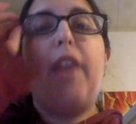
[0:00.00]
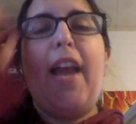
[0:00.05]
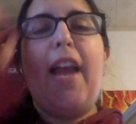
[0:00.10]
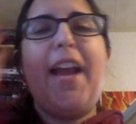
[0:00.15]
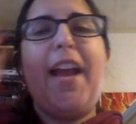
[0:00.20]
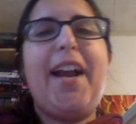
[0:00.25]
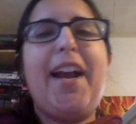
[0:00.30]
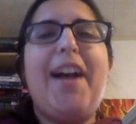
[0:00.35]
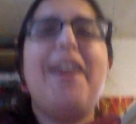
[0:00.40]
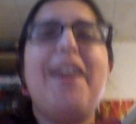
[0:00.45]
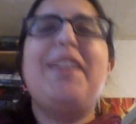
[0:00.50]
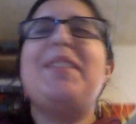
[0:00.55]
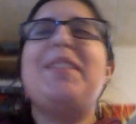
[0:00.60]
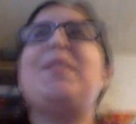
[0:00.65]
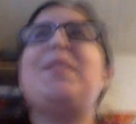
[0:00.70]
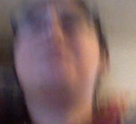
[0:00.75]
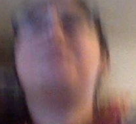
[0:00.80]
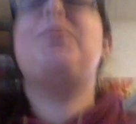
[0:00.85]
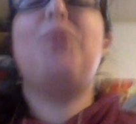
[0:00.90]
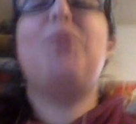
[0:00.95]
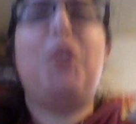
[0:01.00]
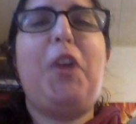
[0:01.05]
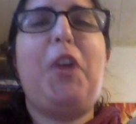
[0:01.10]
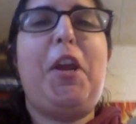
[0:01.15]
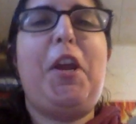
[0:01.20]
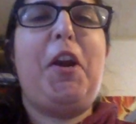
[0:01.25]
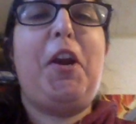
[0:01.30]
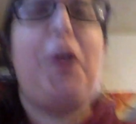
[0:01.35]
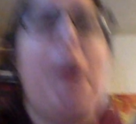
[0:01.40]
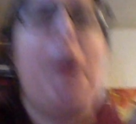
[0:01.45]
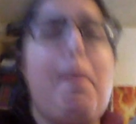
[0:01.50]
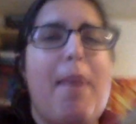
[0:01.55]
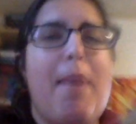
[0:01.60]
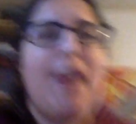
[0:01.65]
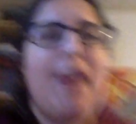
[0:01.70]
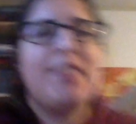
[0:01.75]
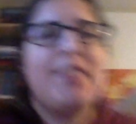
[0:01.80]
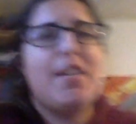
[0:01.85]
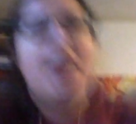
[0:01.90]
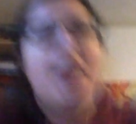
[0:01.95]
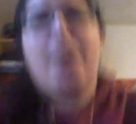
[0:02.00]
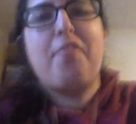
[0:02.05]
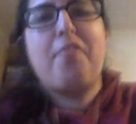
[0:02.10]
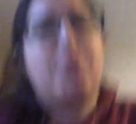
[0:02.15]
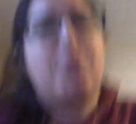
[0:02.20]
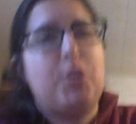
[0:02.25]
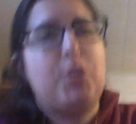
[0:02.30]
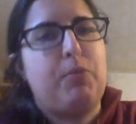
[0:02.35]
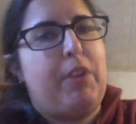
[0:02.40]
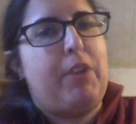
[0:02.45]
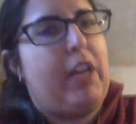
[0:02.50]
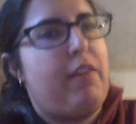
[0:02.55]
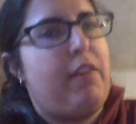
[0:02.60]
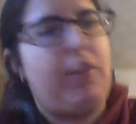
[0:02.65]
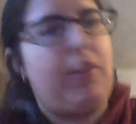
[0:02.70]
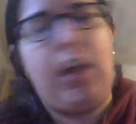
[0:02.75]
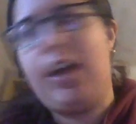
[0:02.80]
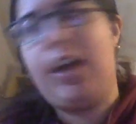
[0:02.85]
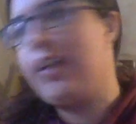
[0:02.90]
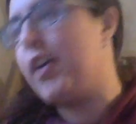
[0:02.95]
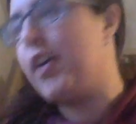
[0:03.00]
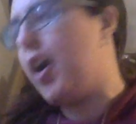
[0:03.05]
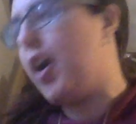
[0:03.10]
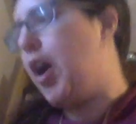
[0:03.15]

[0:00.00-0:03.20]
Hey guys, Laura here. I'm back to end this reading vlog.